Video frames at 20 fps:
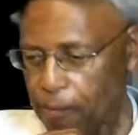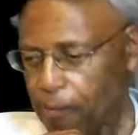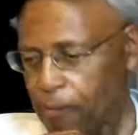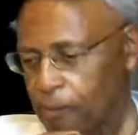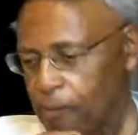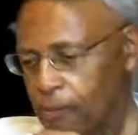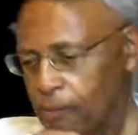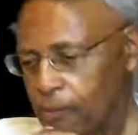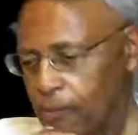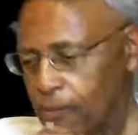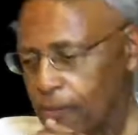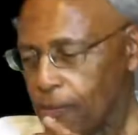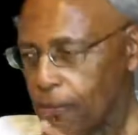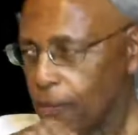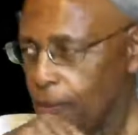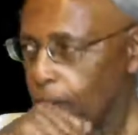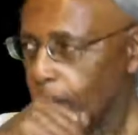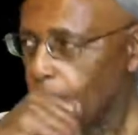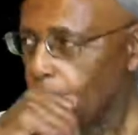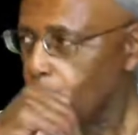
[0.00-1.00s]
You got all
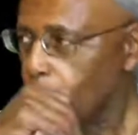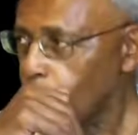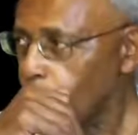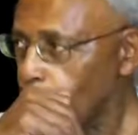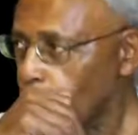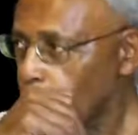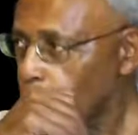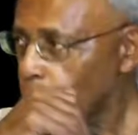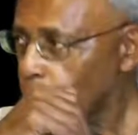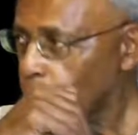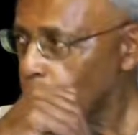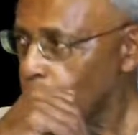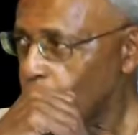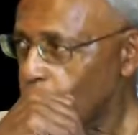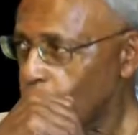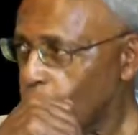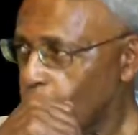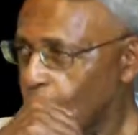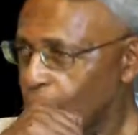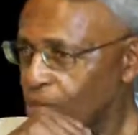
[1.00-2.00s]
that in the Bible?
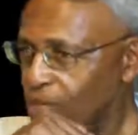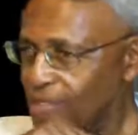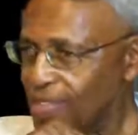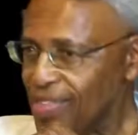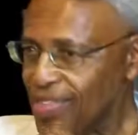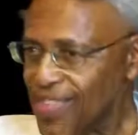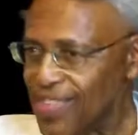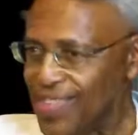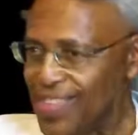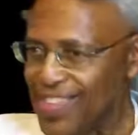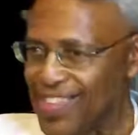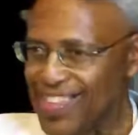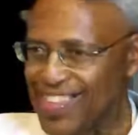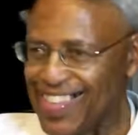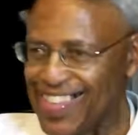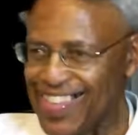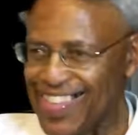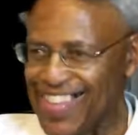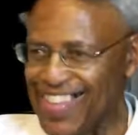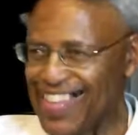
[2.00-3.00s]
Yeah.
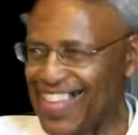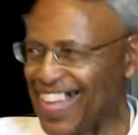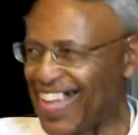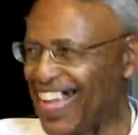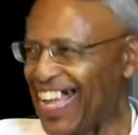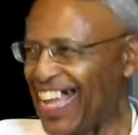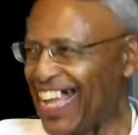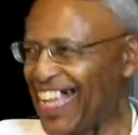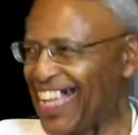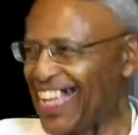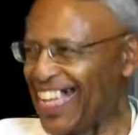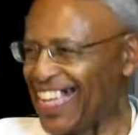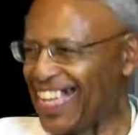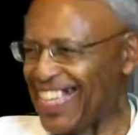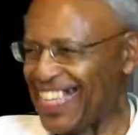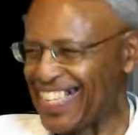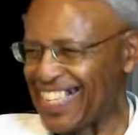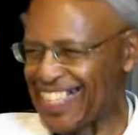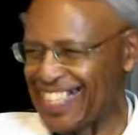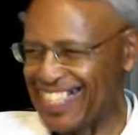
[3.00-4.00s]

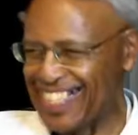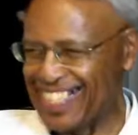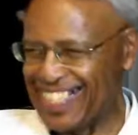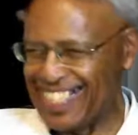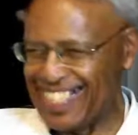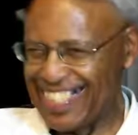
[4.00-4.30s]
know,